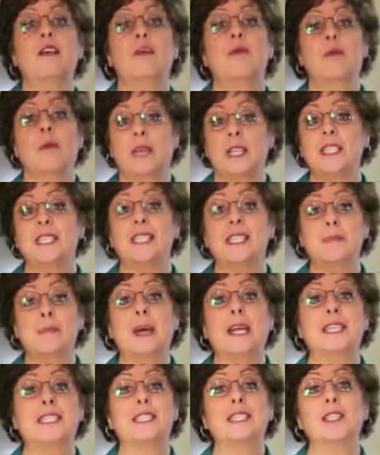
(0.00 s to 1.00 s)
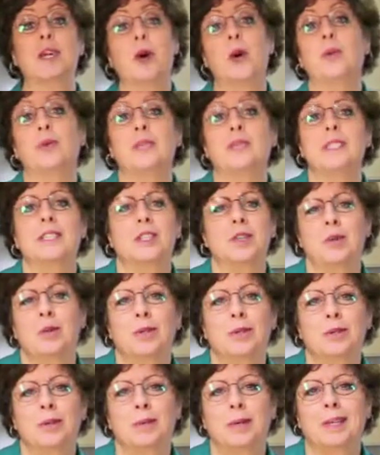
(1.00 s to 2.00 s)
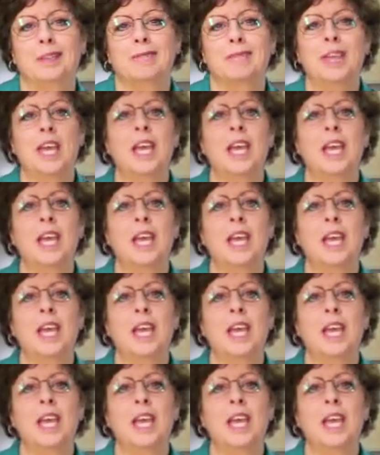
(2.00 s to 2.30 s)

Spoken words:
raisin spice scones. You heard me.